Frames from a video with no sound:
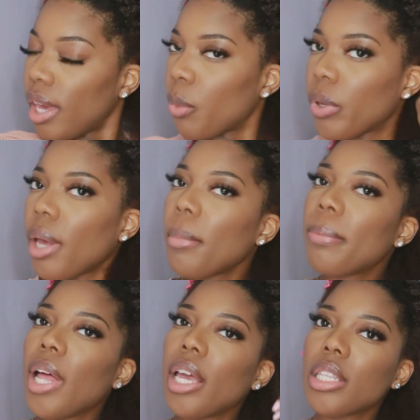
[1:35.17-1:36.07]
And when I'm
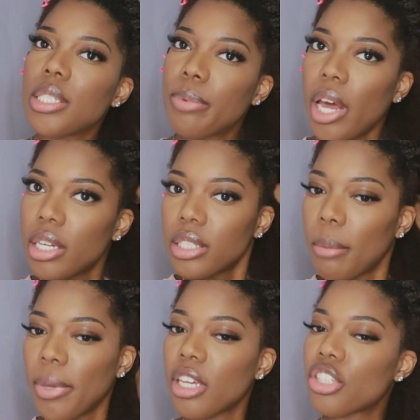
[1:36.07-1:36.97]
applying these products,
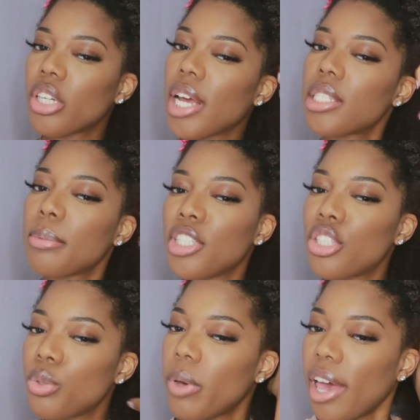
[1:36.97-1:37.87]
I'm making sure not to be
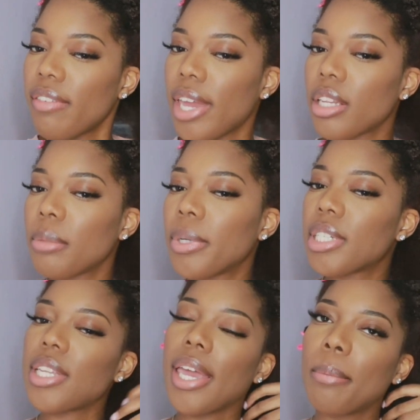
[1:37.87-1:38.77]
too heavy-handed
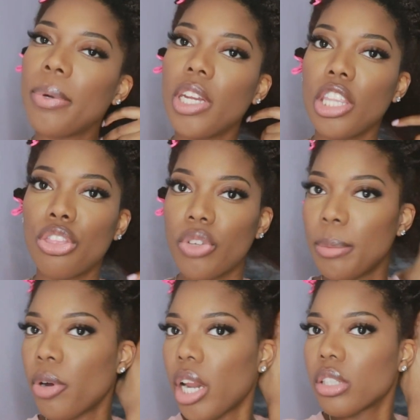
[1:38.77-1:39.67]
because I am putting
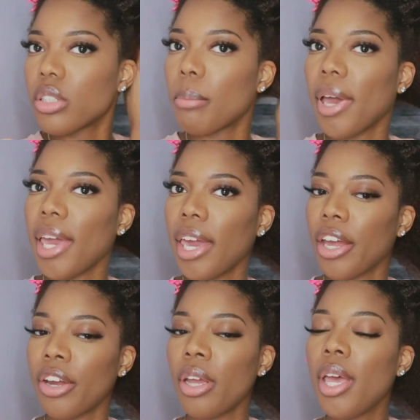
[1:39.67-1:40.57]
3 products on my
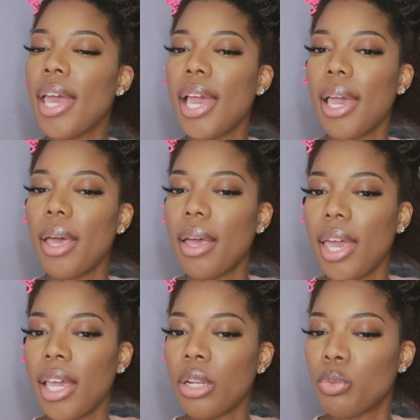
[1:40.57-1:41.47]
hair.
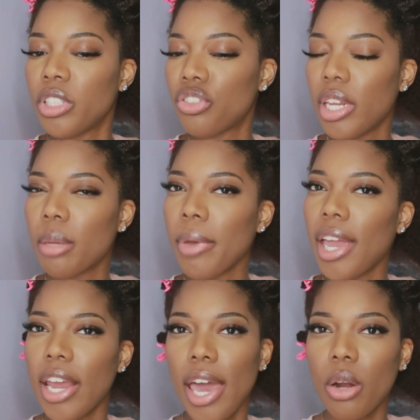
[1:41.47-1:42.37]
And with straightening
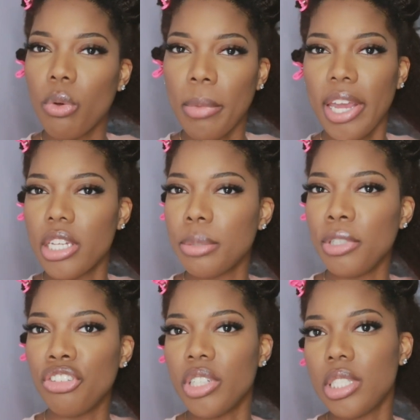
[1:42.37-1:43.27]
my hair, I don't want my hair to
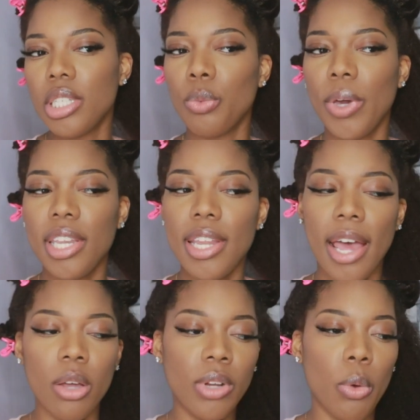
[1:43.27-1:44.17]
be greasy and weighed
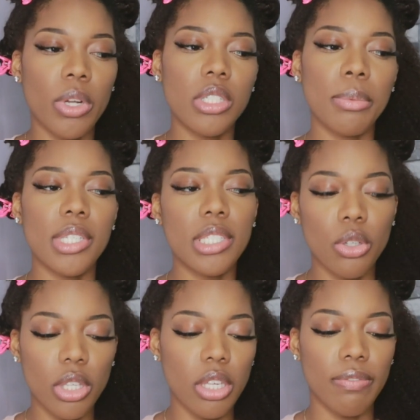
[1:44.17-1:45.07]
down. I want it to be
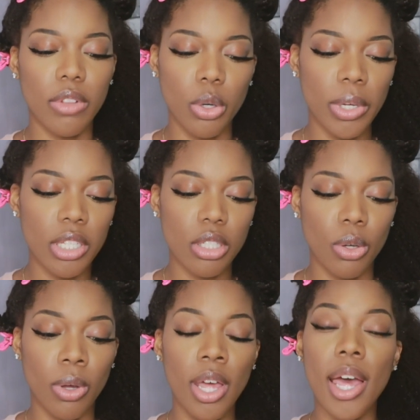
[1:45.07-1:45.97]
silky and flowy.
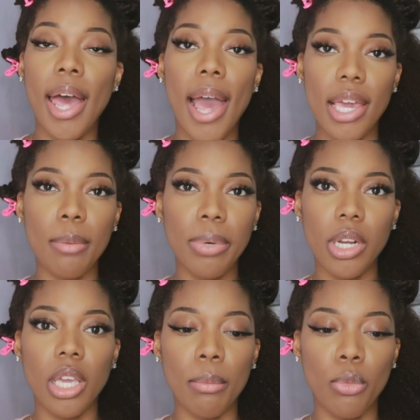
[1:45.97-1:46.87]
So I am
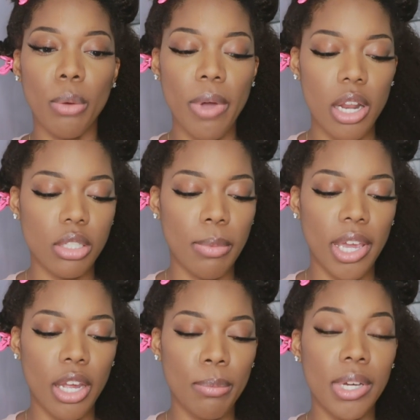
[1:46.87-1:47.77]
putting more products on
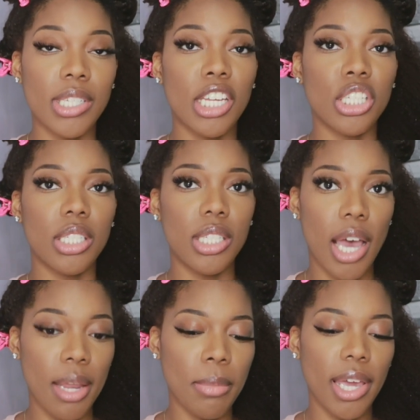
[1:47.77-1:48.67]
my hair because I just
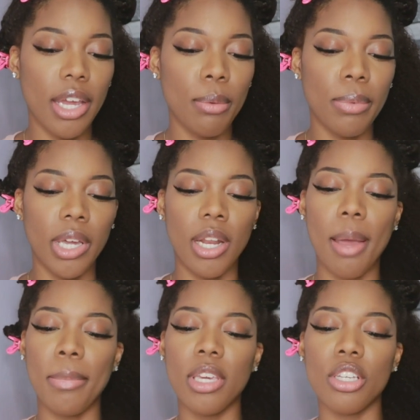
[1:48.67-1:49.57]
dyed my hair, but
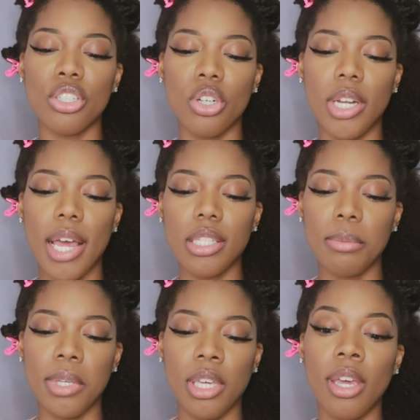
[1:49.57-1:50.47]
I'm making sure not
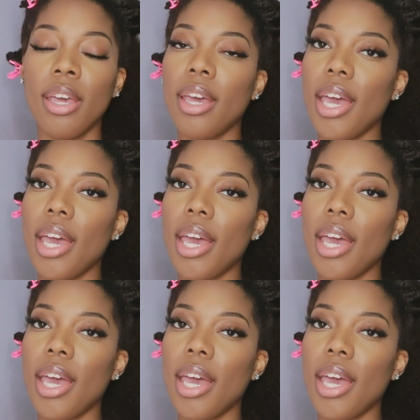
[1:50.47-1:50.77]
to be